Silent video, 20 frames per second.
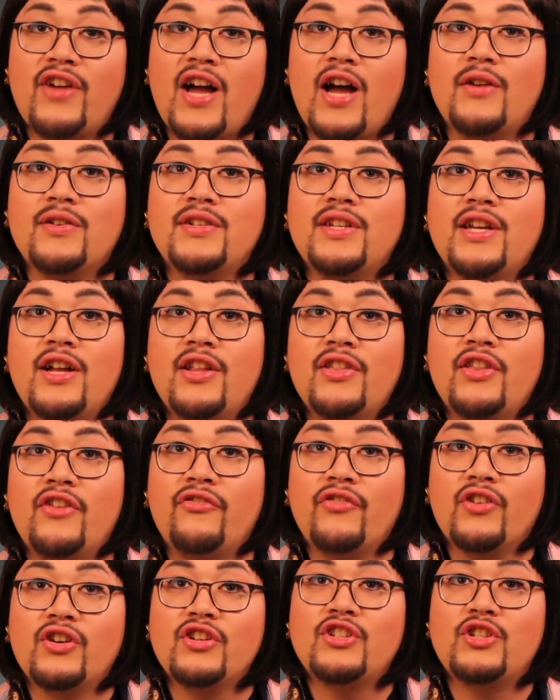to found the
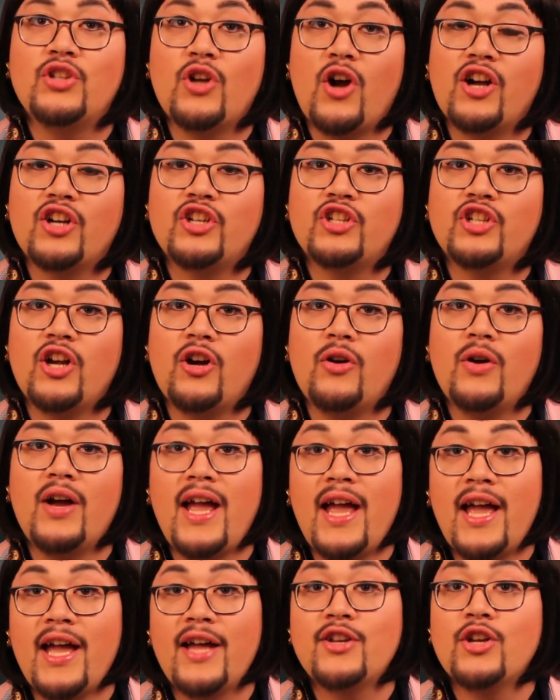first dog
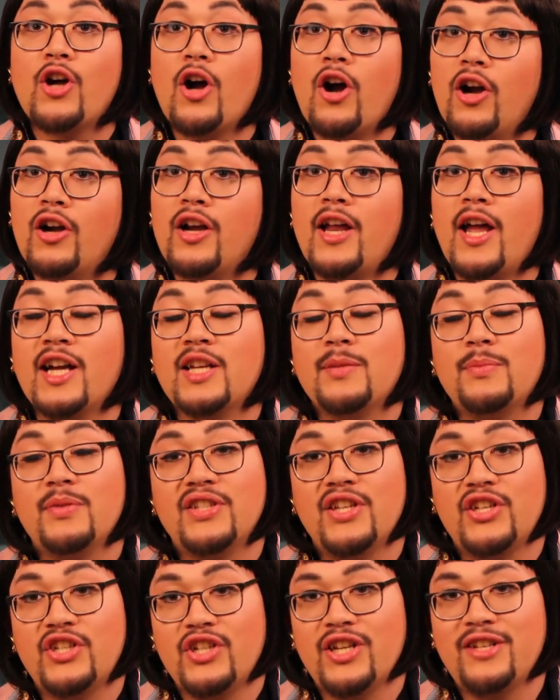show and art
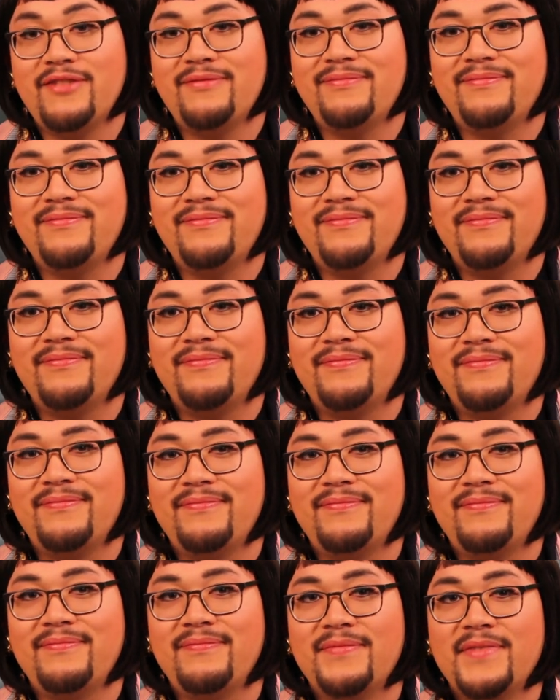exposition.
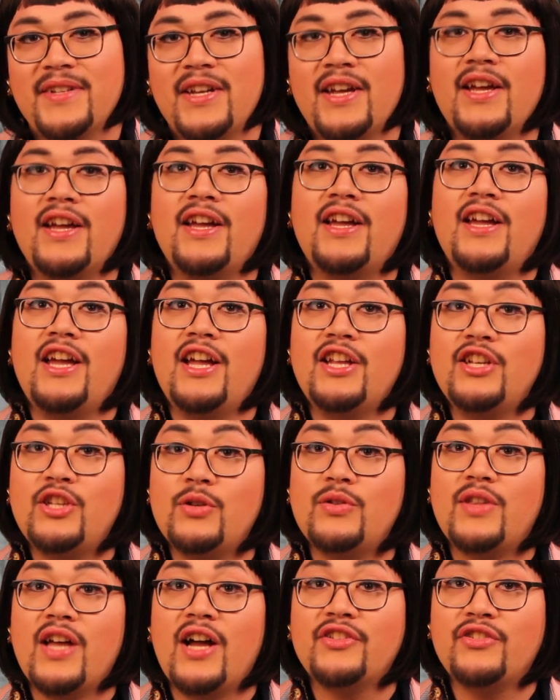In
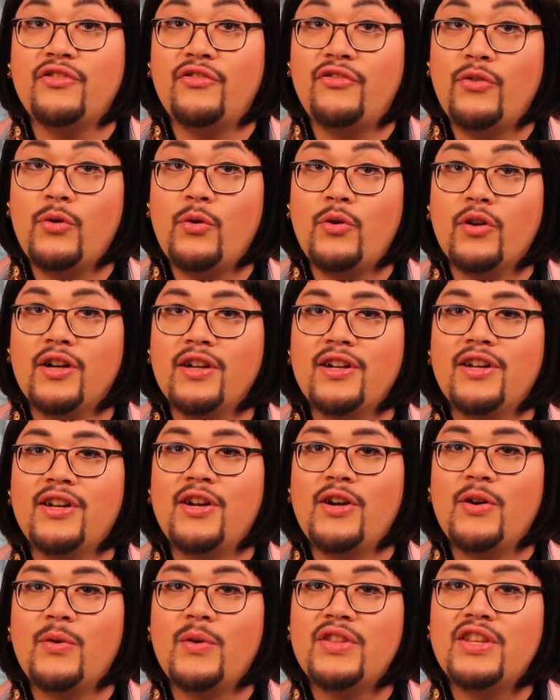
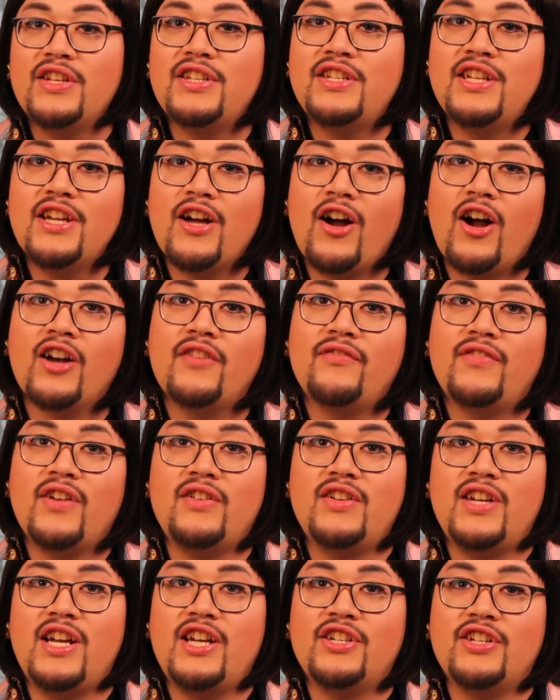2004, the Dia
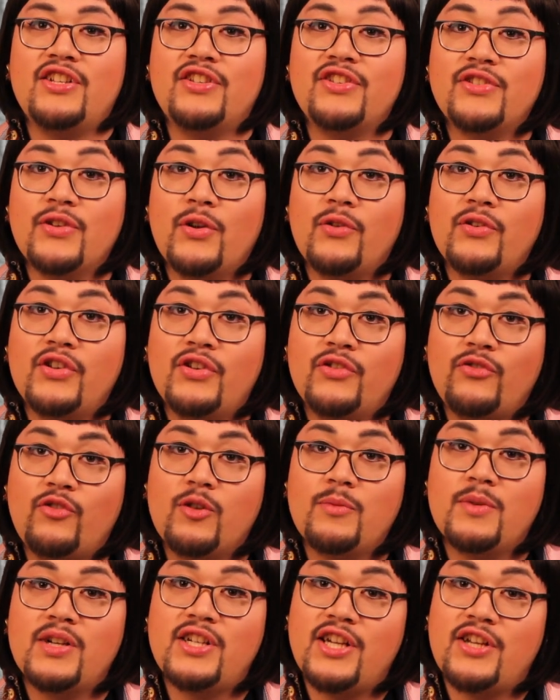Foundation sold its
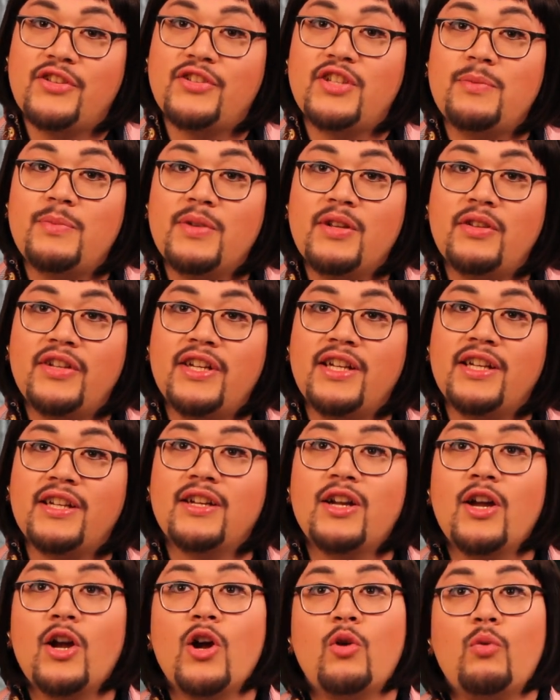former Chelsea
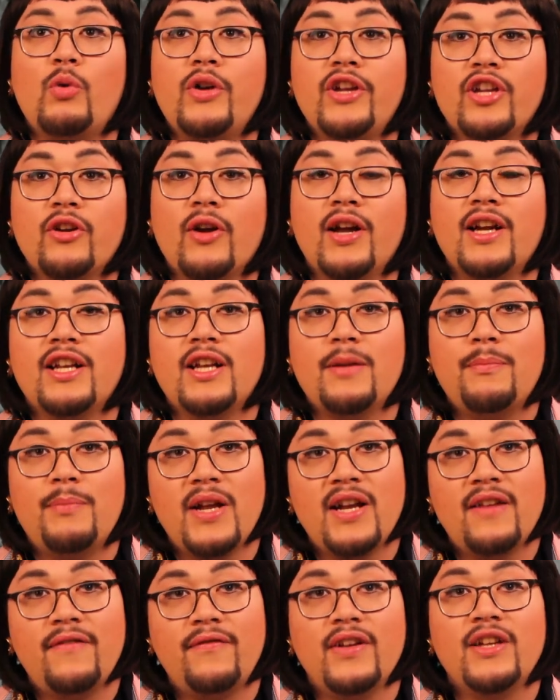building. We curated a
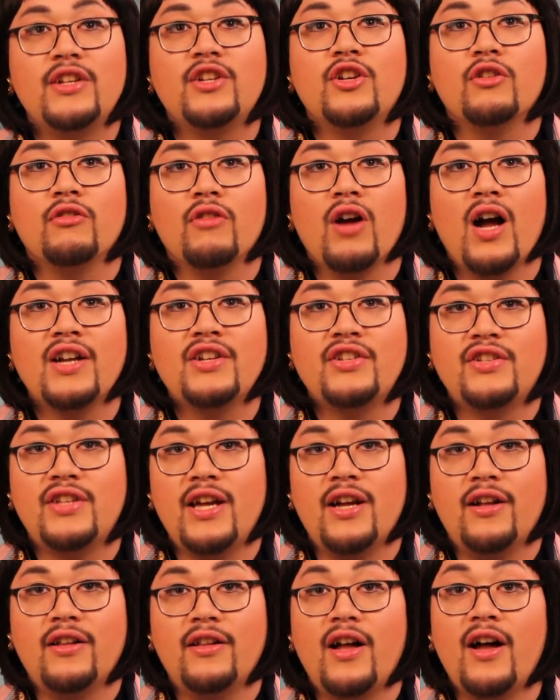benefit garage
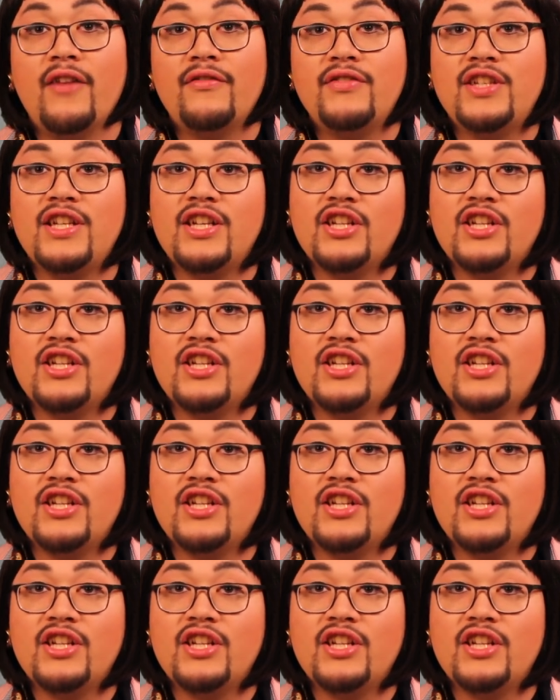sale of